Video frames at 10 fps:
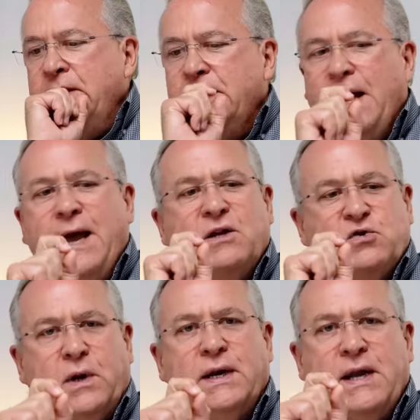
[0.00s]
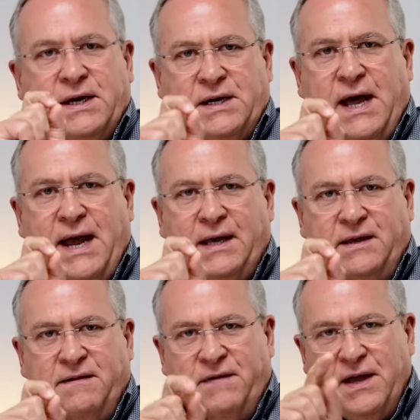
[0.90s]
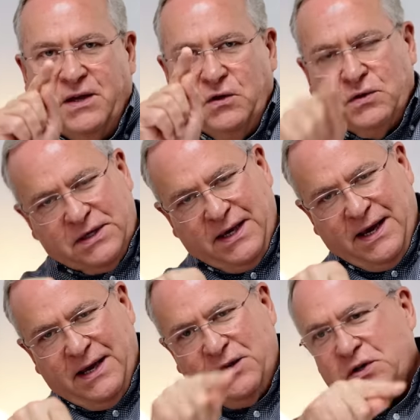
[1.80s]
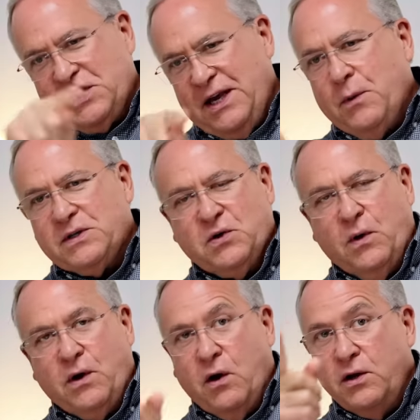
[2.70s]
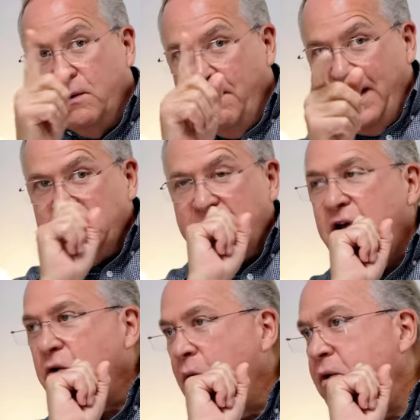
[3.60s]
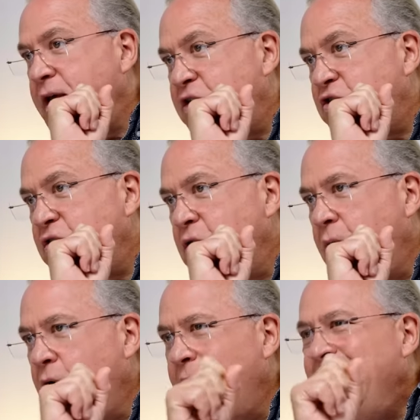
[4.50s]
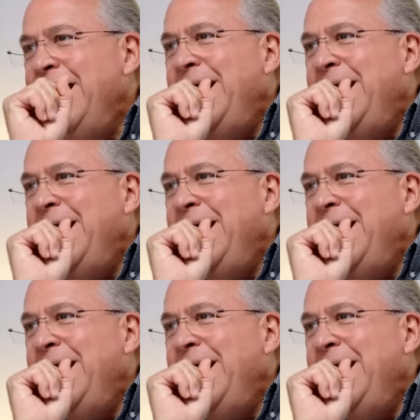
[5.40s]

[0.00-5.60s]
Denial is really not denying the event. You see it, you see what's going on, you may see your own mm. issue going on.